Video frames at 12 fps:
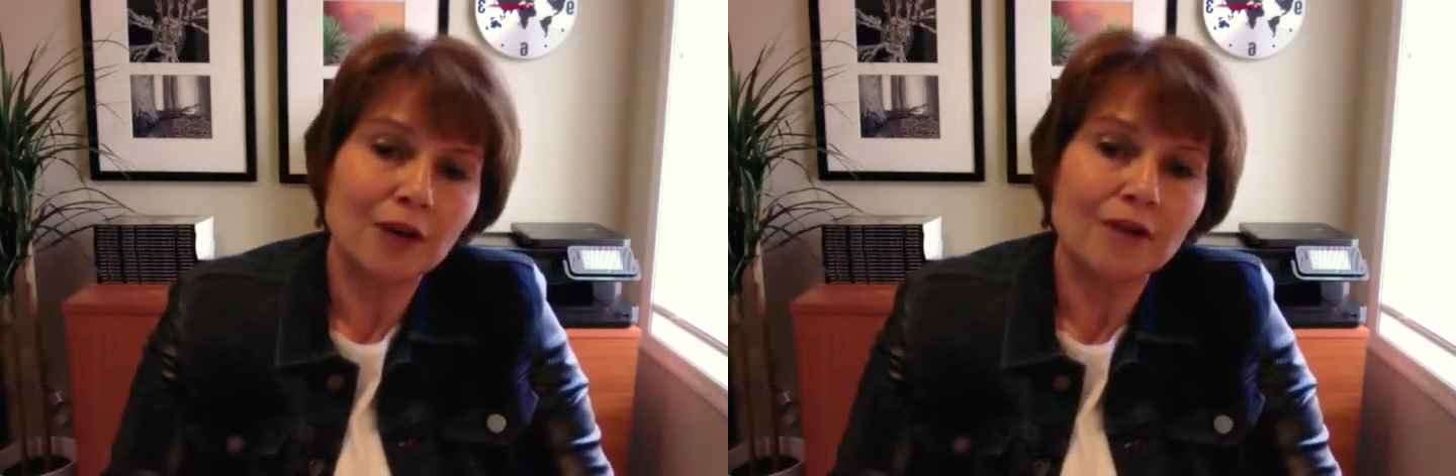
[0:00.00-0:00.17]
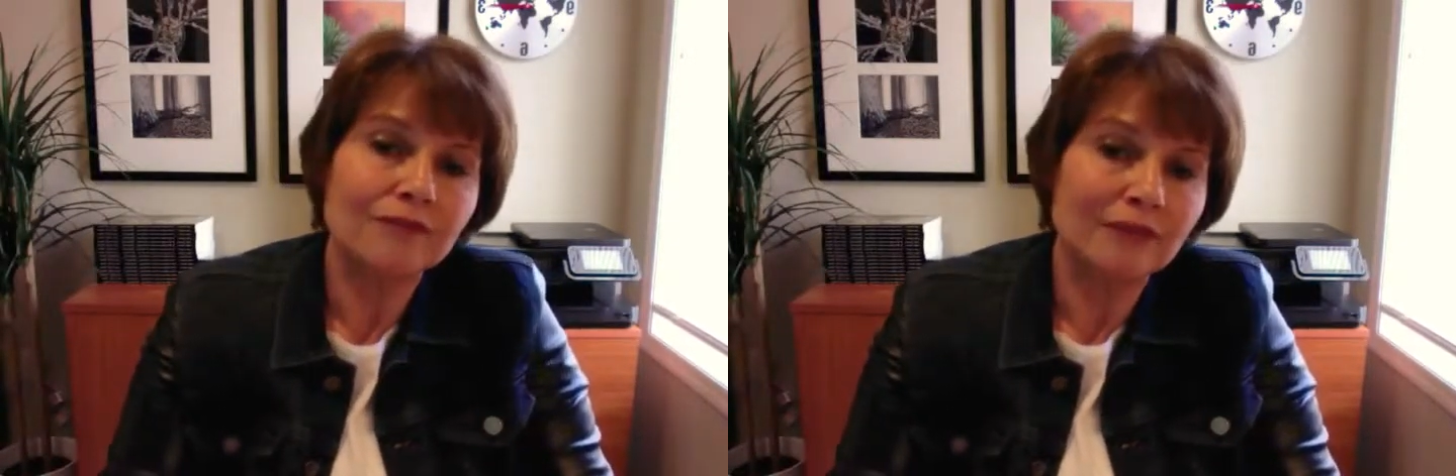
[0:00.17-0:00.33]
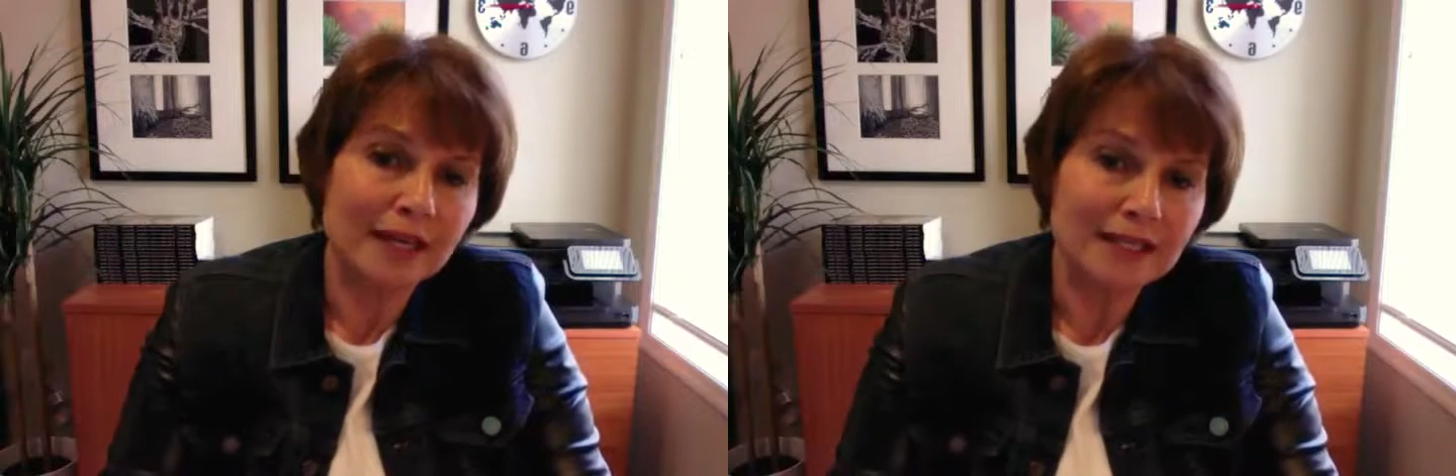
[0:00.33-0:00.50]

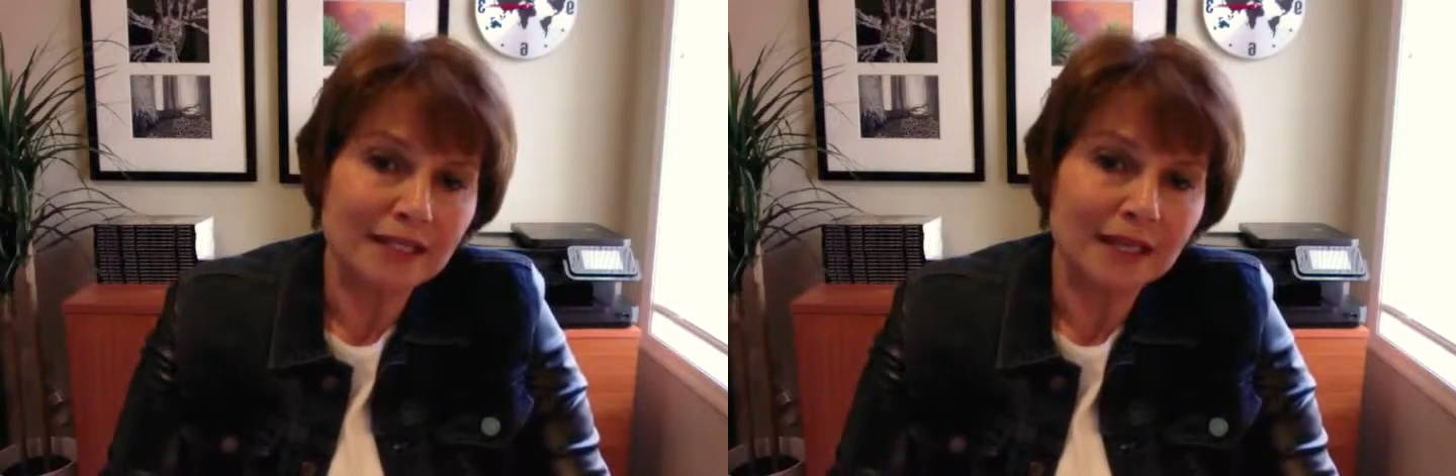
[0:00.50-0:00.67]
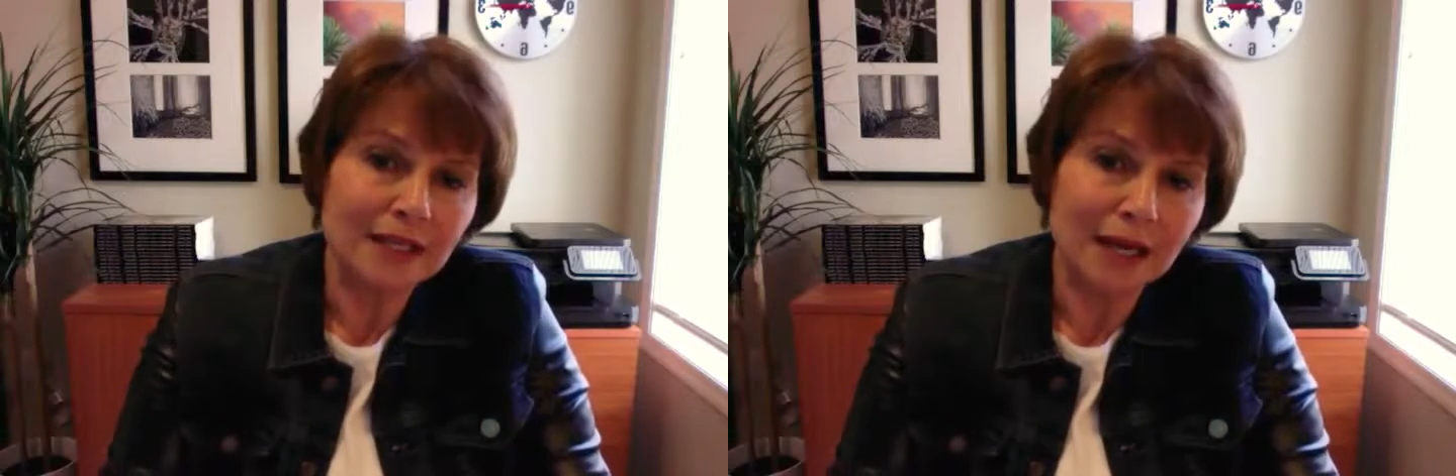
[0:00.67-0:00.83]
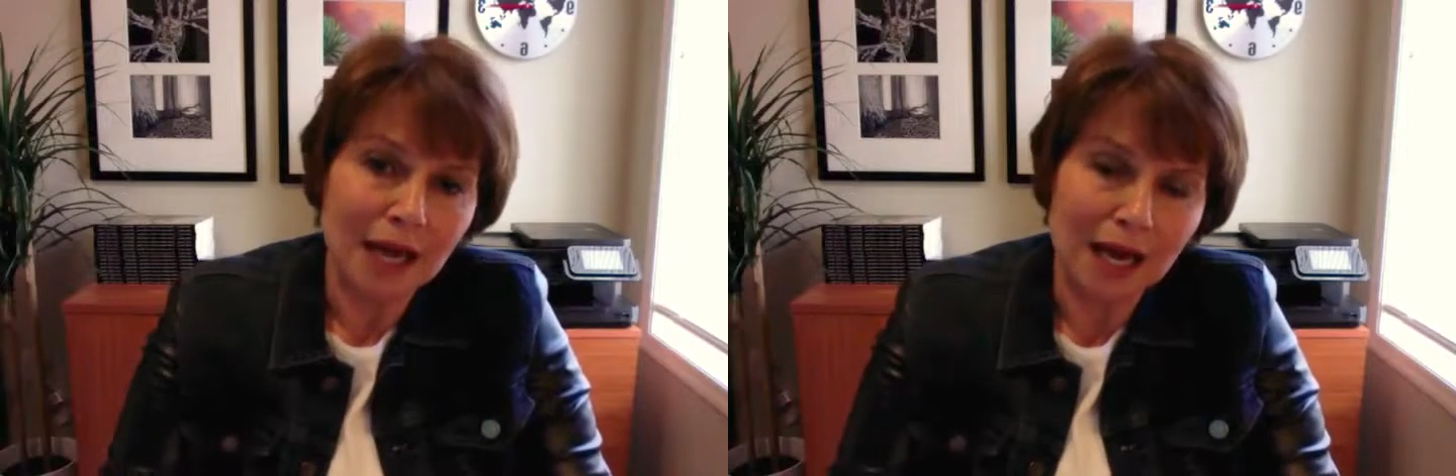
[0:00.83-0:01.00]
of
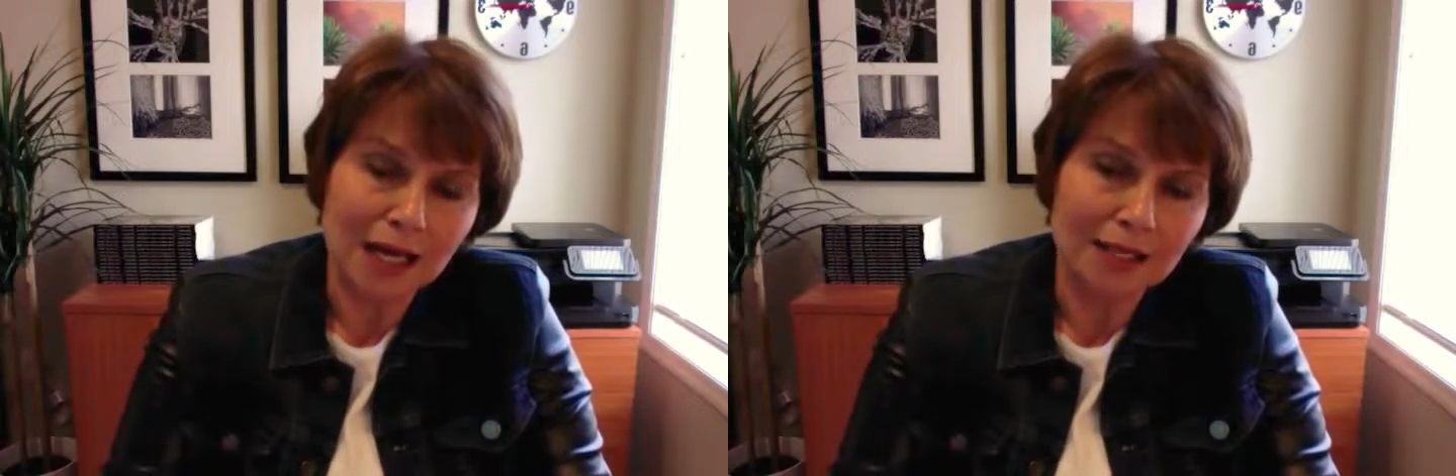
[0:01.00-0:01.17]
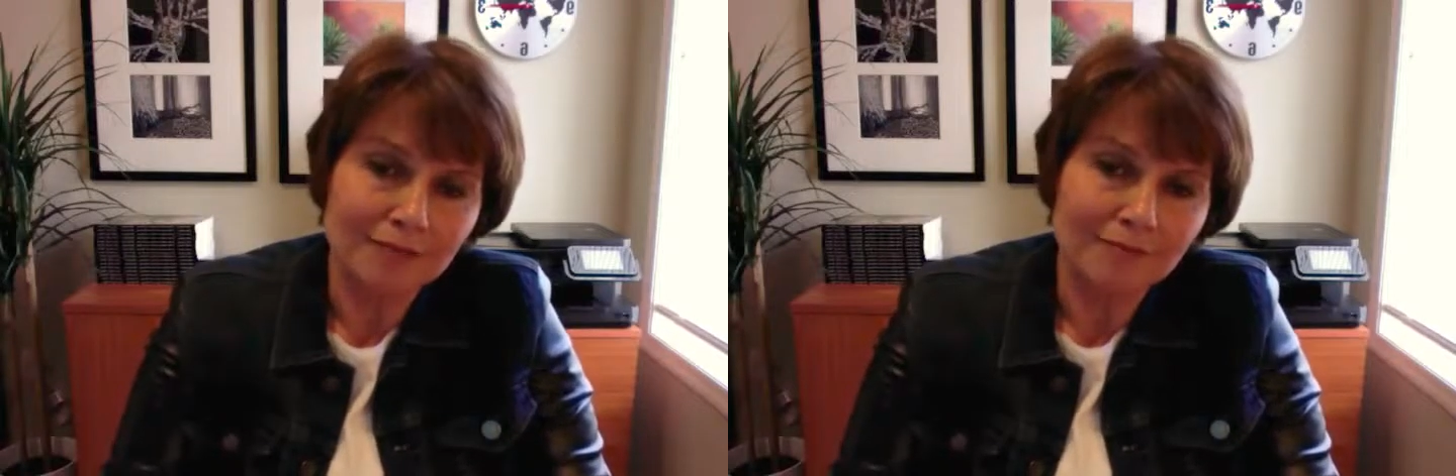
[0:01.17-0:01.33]
facing God.